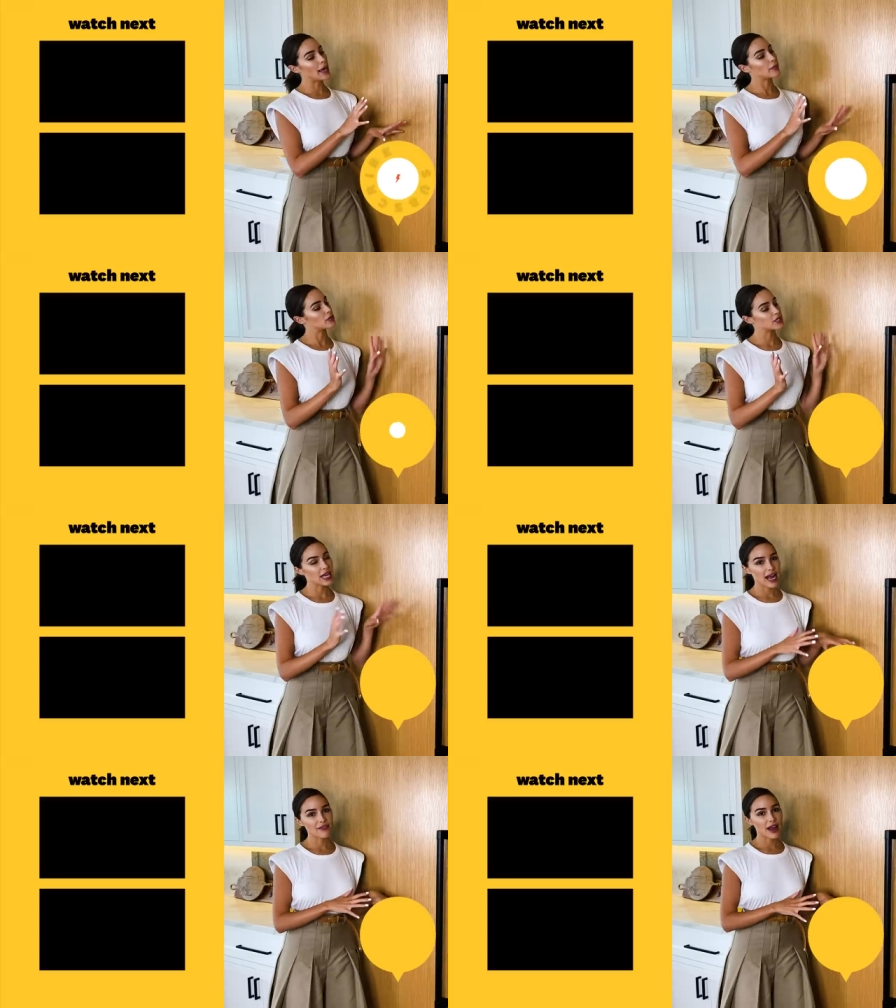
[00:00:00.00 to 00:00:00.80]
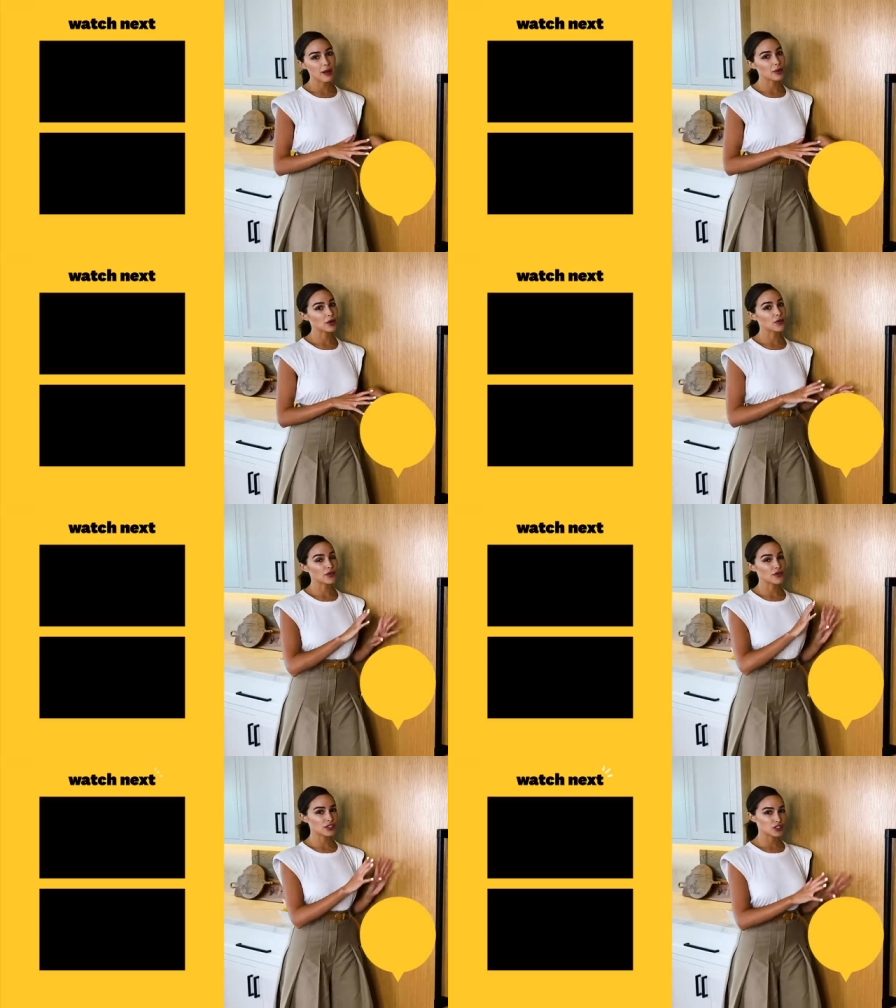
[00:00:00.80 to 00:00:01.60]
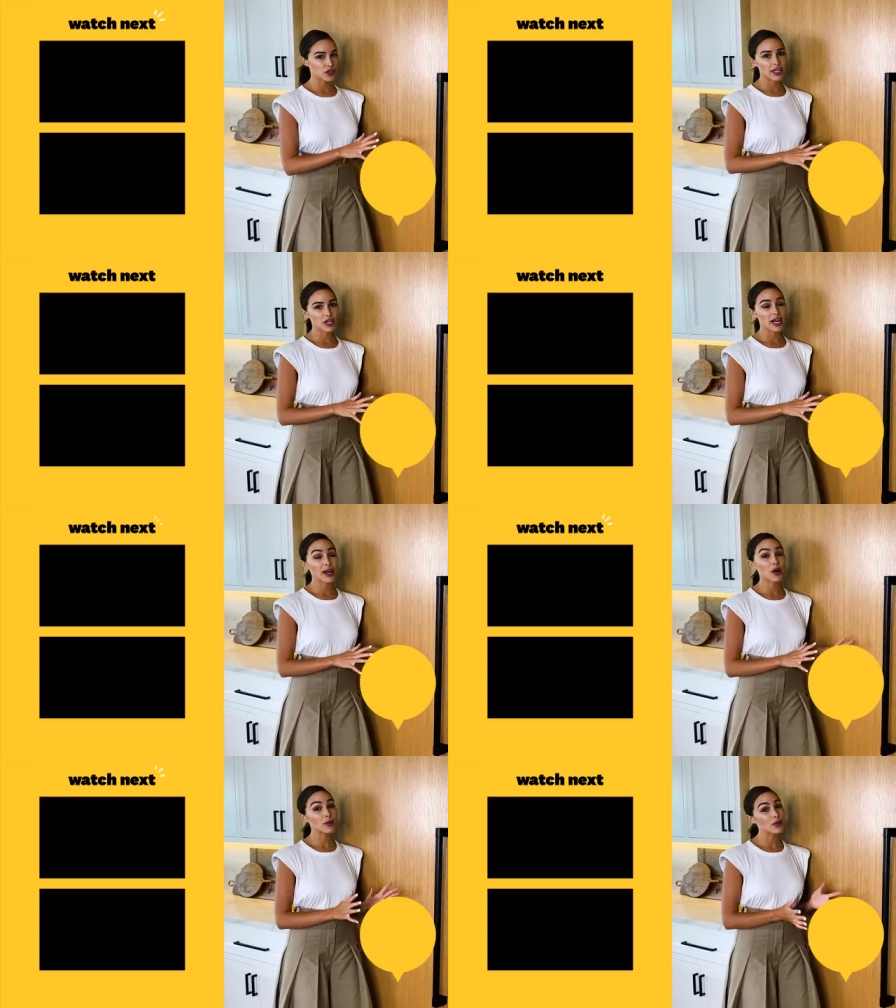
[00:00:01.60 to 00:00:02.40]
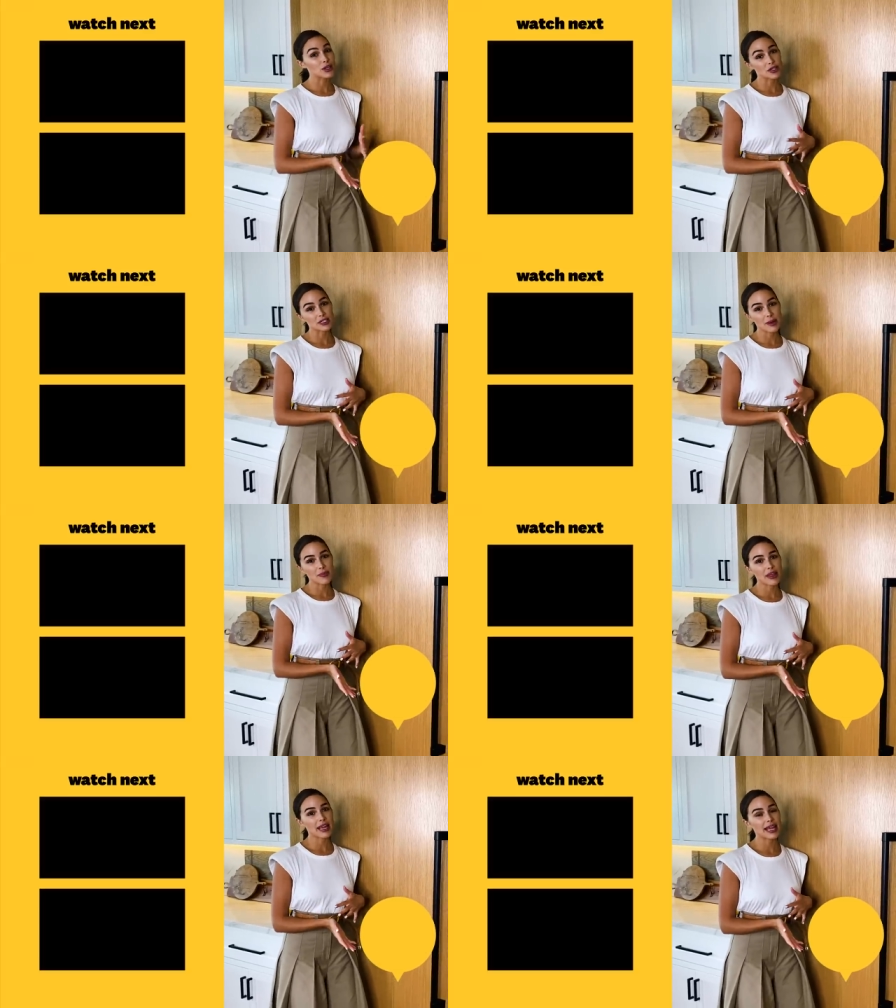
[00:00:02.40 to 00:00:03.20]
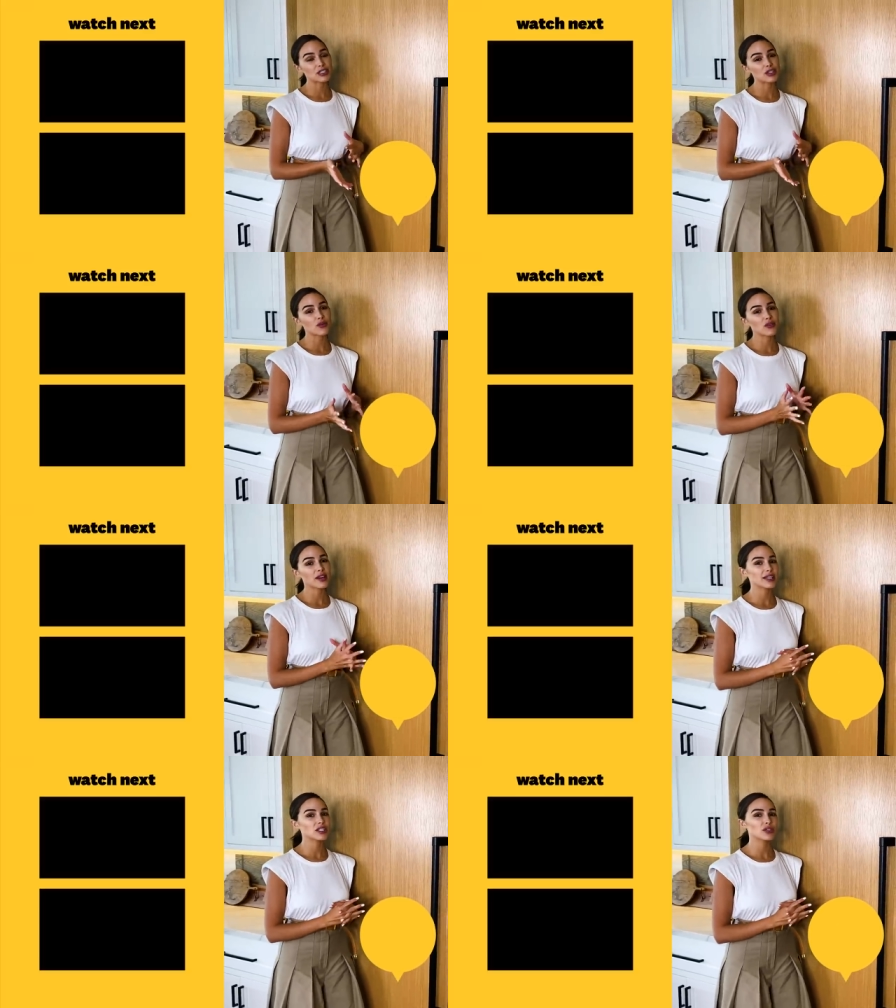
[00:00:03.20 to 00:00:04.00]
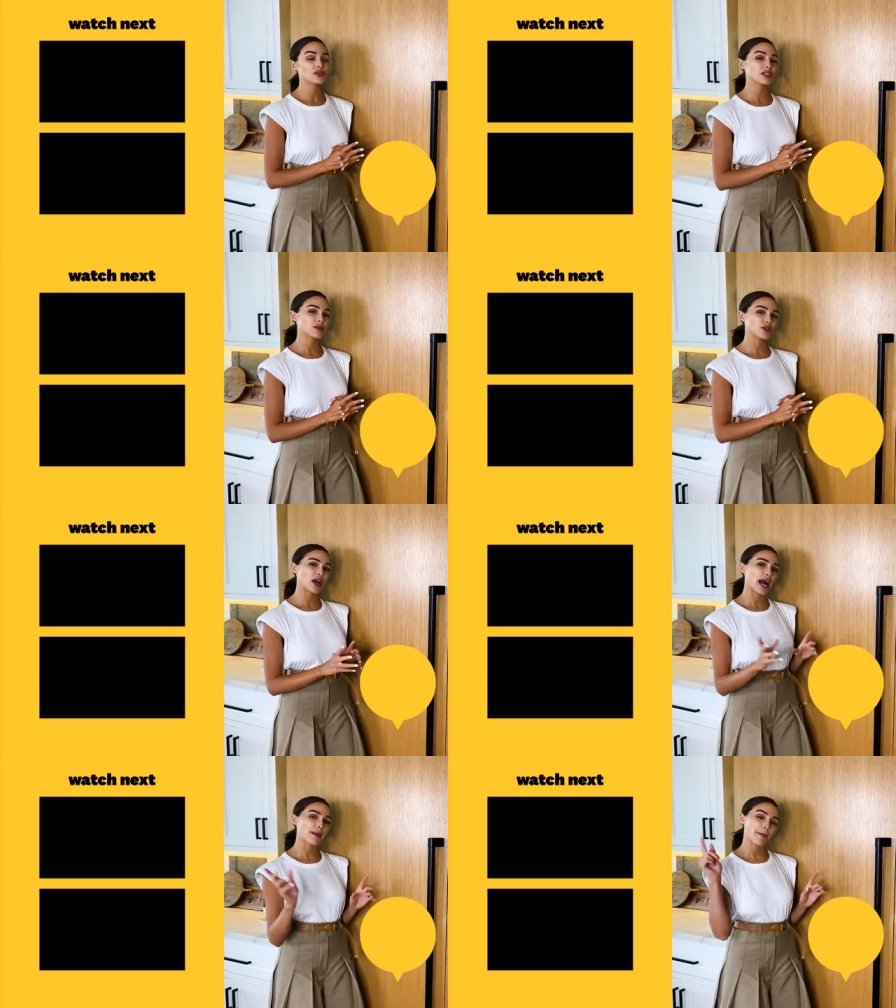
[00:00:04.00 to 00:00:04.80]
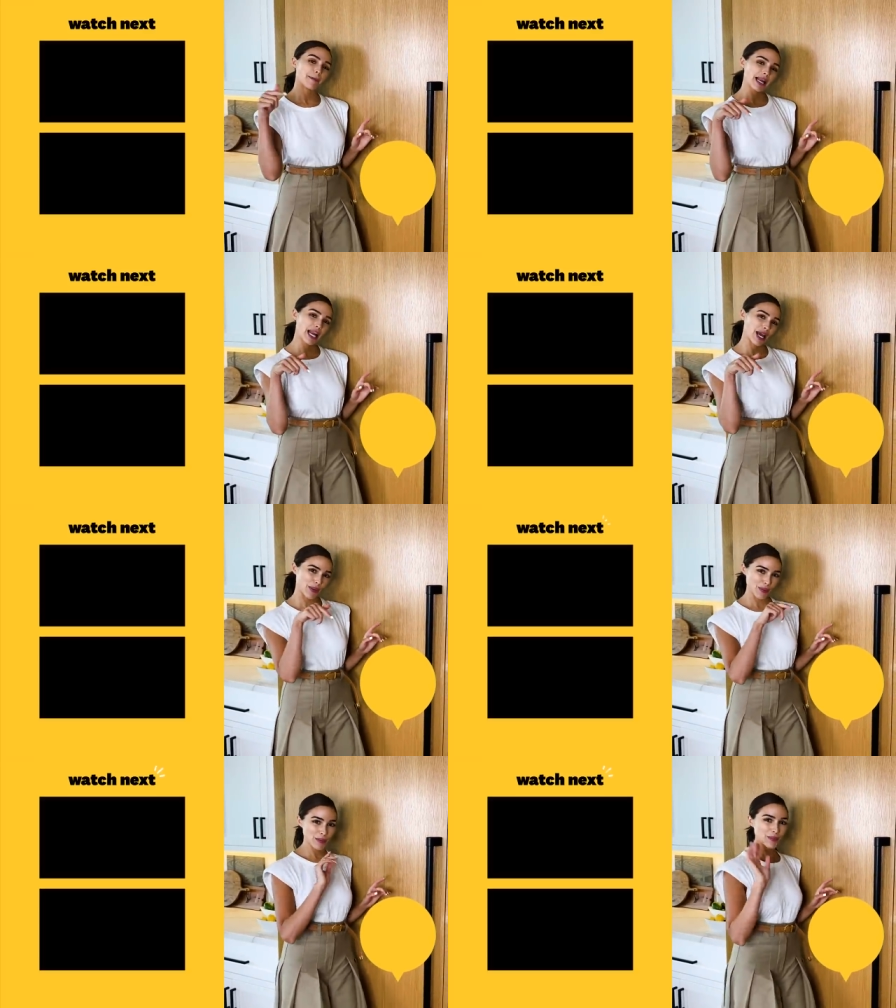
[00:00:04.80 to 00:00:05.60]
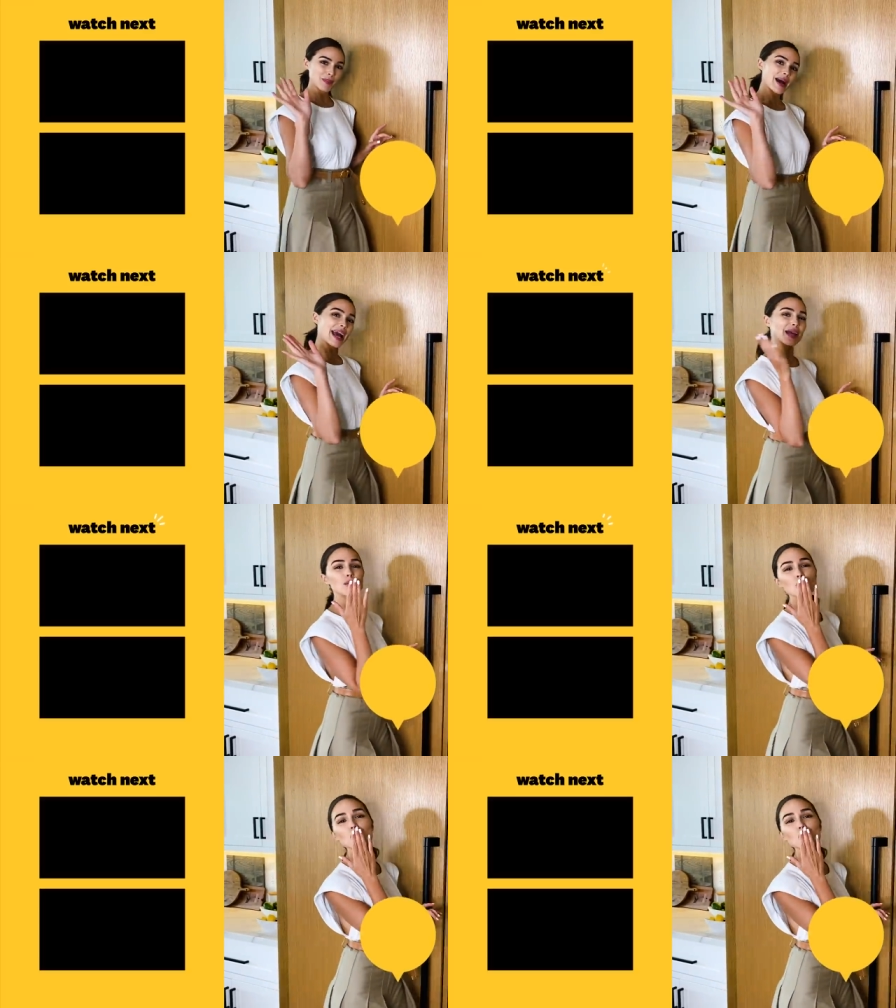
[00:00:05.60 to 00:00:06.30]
high protein, high fiber refrigerator. I hope you learned something and don't forget to subscribe below. Bye.